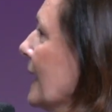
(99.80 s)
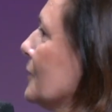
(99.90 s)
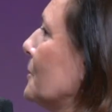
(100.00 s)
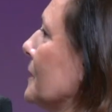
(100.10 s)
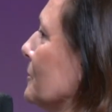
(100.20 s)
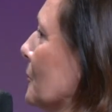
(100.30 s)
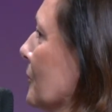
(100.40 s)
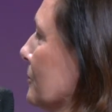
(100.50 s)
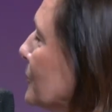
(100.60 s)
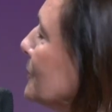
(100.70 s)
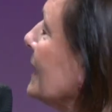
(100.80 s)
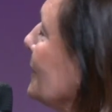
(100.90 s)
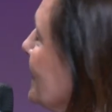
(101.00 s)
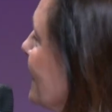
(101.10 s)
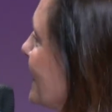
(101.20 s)
and a bit more broadly
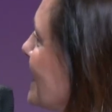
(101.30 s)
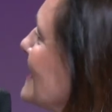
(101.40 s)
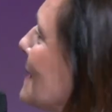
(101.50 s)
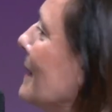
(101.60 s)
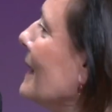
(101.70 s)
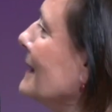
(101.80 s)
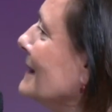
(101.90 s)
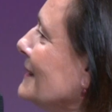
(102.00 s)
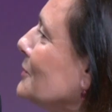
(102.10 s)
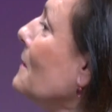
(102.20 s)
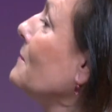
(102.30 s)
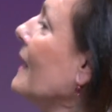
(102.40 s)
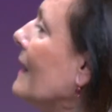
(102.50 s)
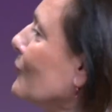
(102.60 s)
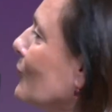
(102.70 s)
with Isabelle? So
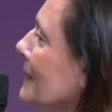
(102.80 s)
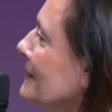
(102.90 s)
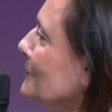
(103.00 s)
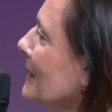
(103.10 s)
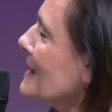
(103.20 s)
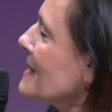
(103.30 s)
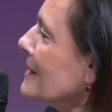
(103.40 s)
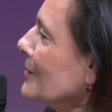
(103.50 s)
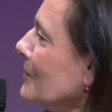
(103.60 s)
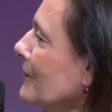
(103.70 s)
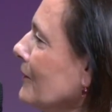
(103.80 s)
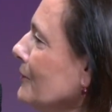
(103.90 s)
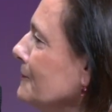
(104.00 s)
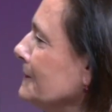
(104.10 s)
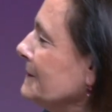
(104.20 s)
maybe Antoine, we can start with
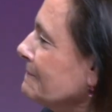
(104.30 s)
you.